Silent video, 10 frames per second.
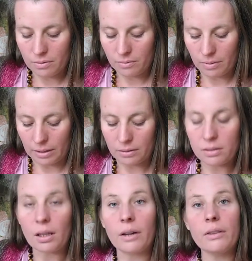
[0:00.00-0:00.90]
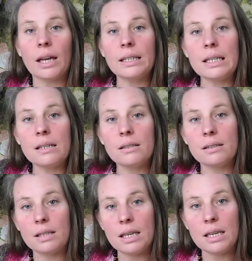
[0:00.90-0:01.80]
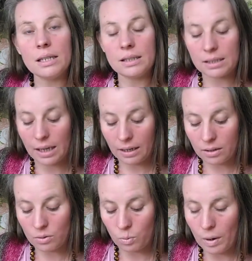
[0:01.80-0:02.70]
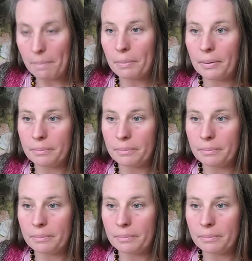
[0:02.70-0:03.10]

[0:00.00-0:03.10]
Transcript: Right, so that is the second whip.